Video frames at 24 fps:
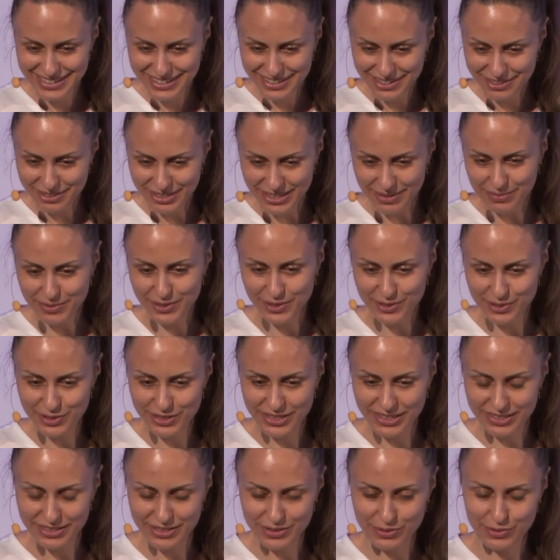Okay, I'm gonna
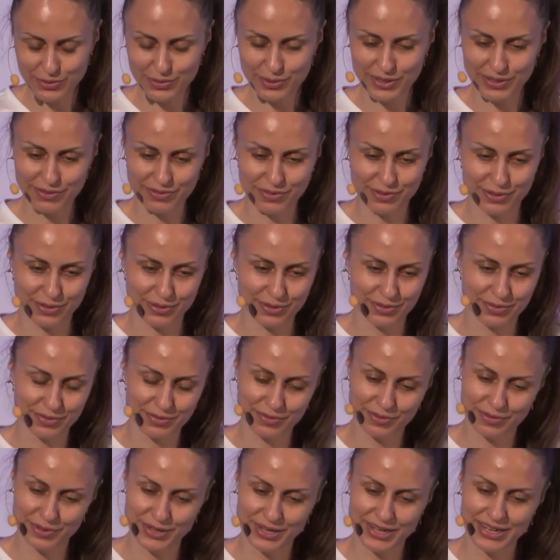scale it to 1 for
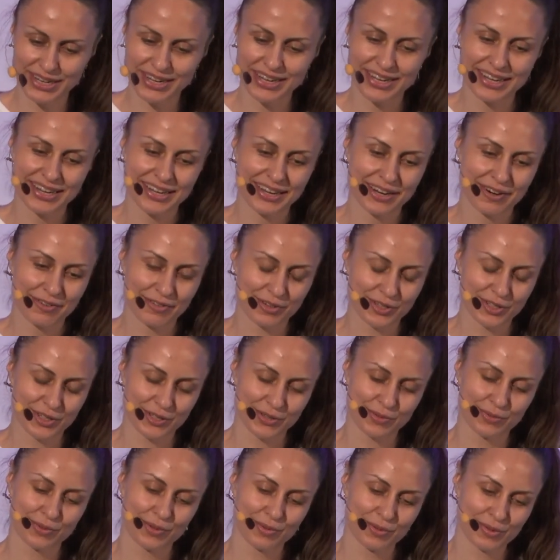
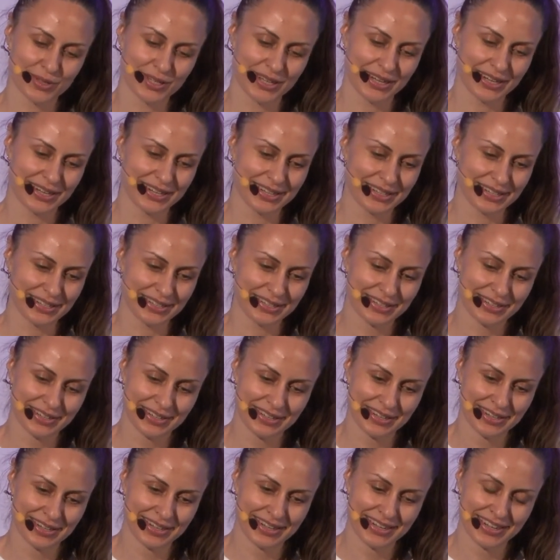just 1 second,
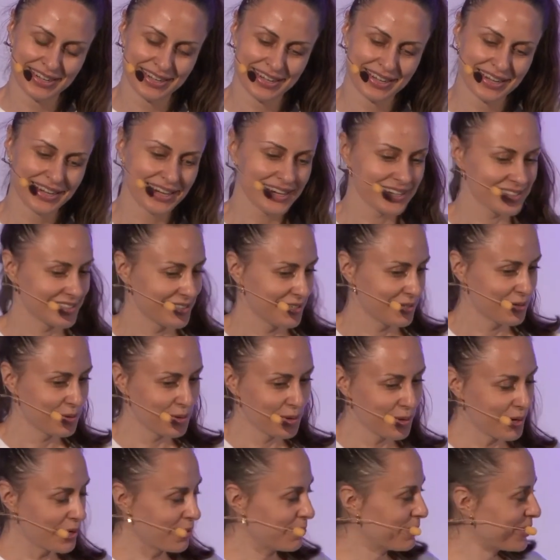because I don't know
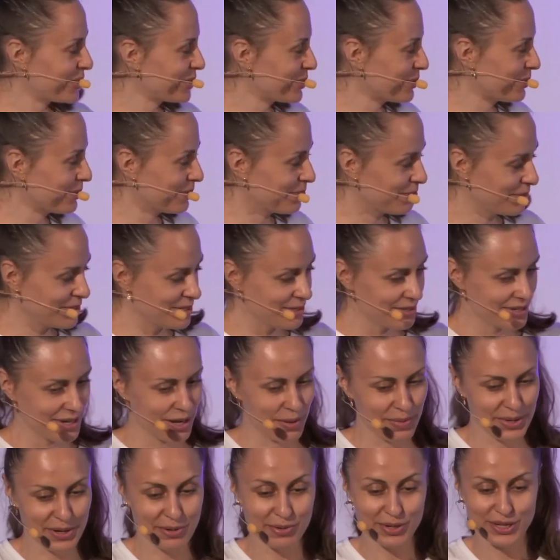how
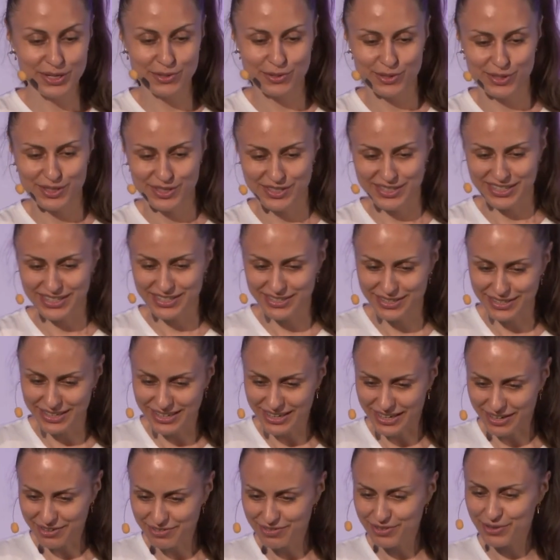many resources I still
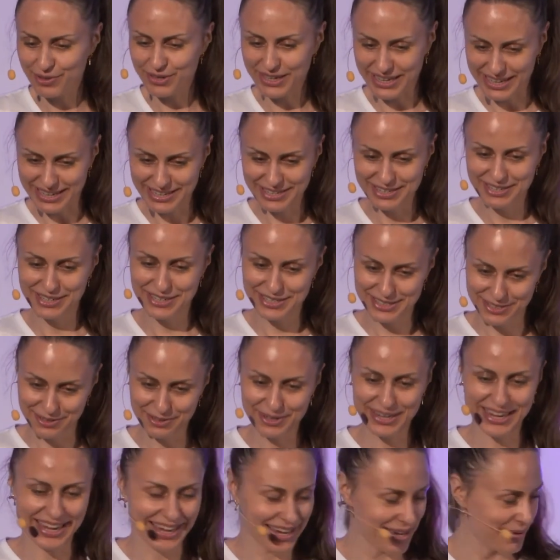have. Okay, it's
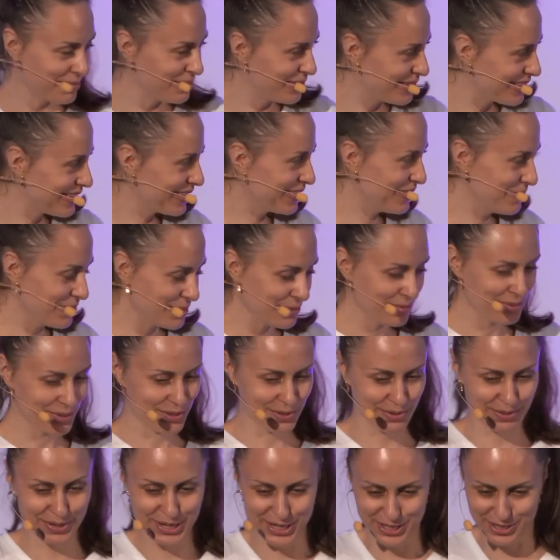okay. I'm at the limit with
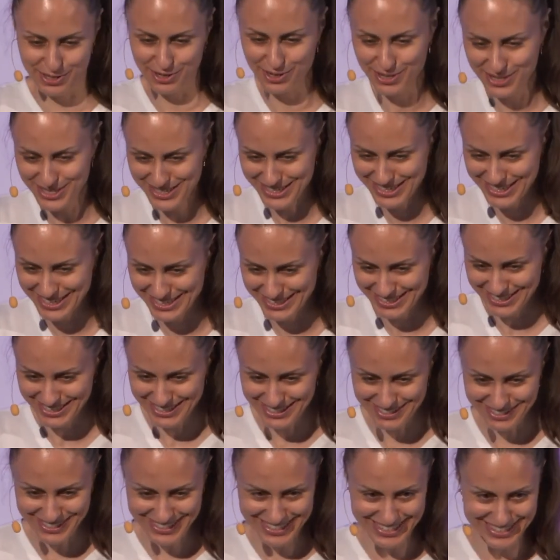the resources, as
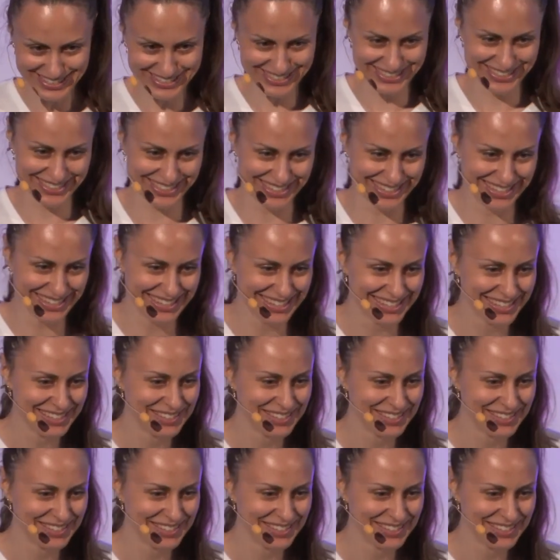you can see.